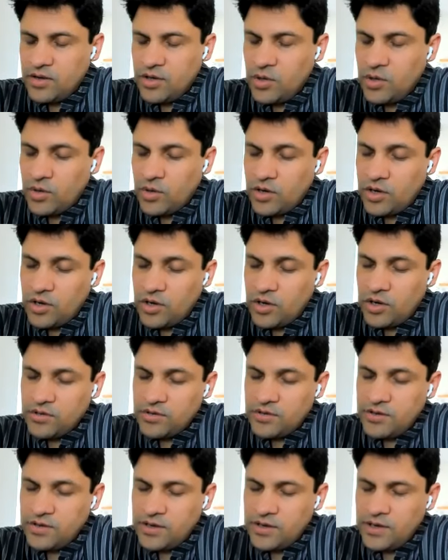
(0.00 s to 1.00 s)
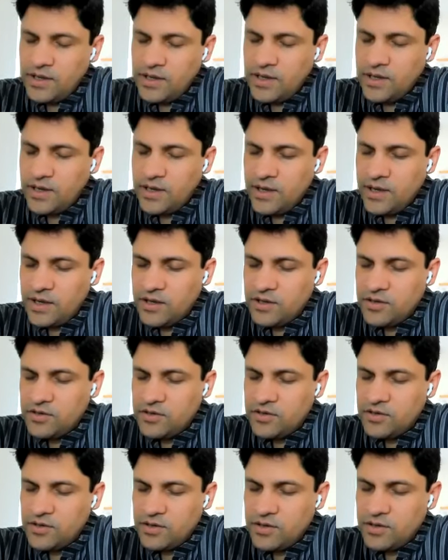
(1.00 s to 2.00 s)
You are constantly
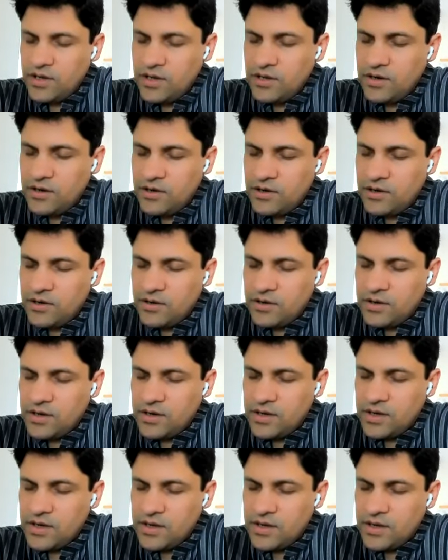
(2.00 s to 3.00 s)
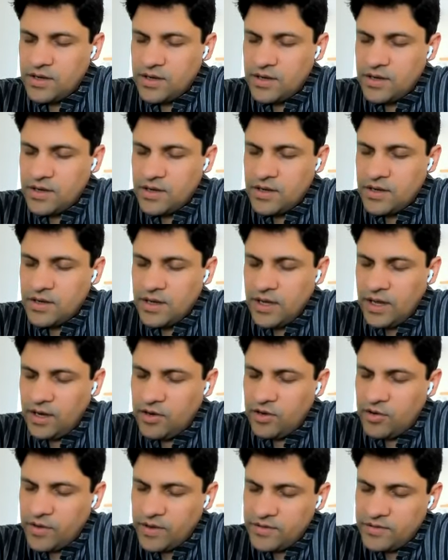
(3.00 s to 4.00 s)
engaged in
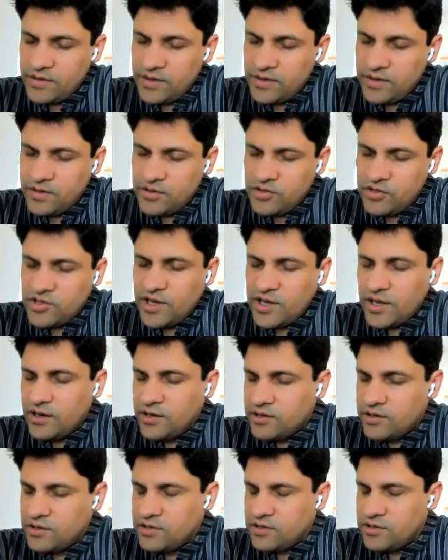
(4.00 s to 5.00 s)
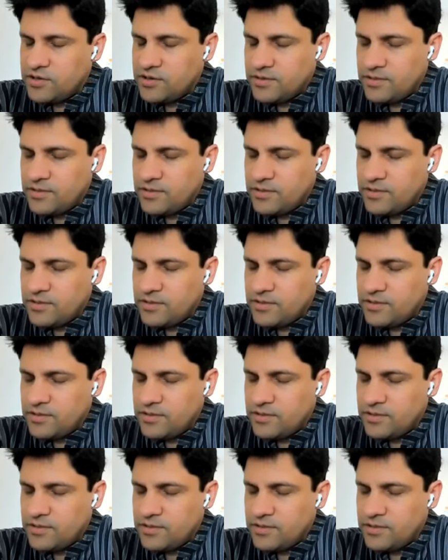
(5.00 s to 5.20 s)
addressing this challenge.